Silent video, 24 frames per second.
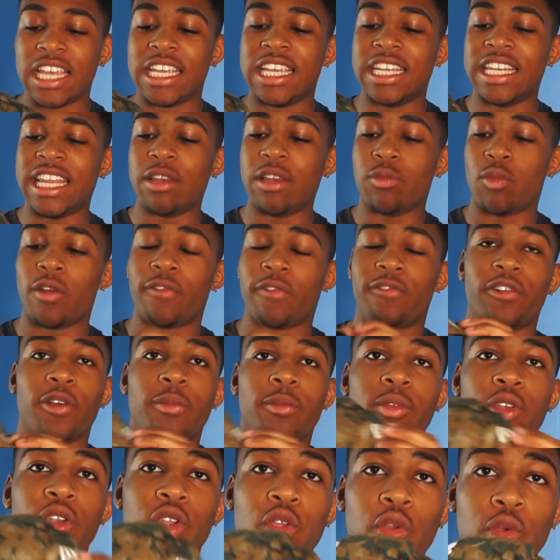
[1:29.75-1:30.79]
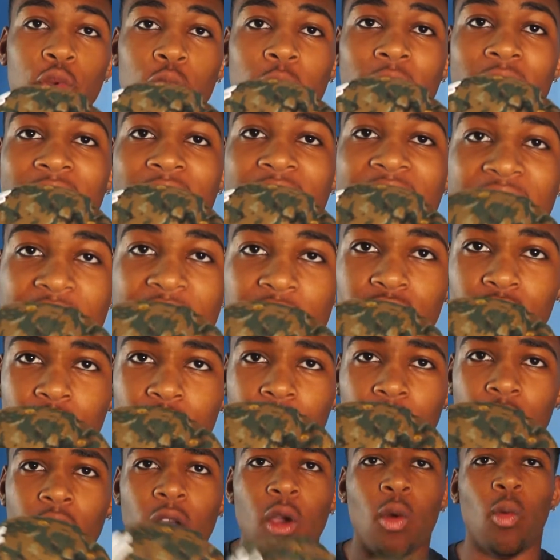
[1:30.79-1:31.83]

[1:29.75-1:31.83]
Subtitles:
You need one from New Era.